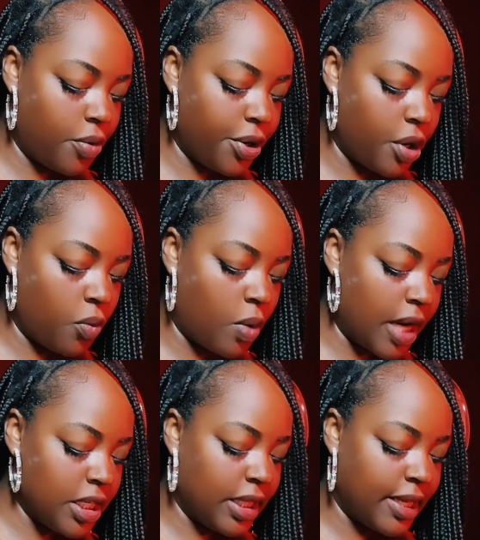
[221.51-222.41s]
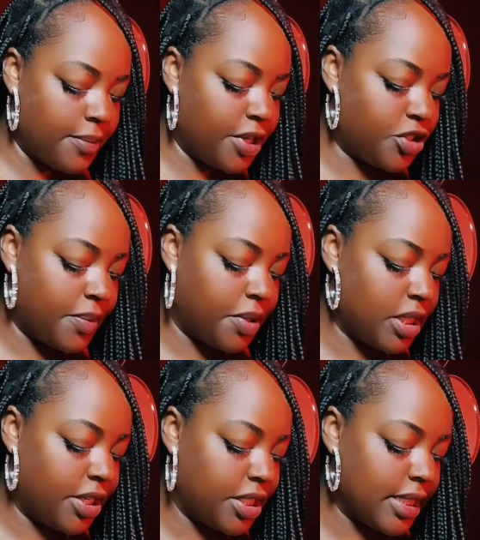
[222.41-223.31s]
or you're watching them contribute
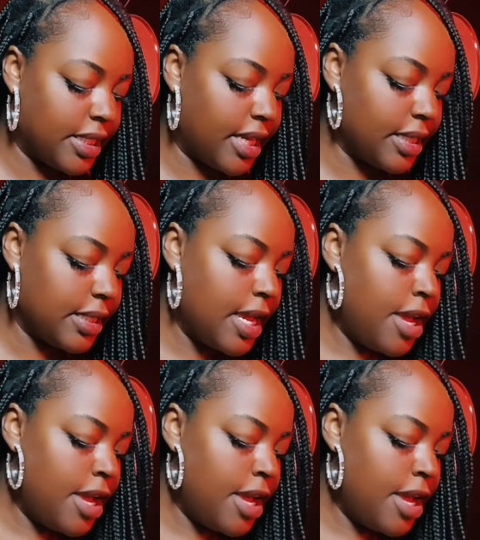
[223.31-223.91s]
to their success.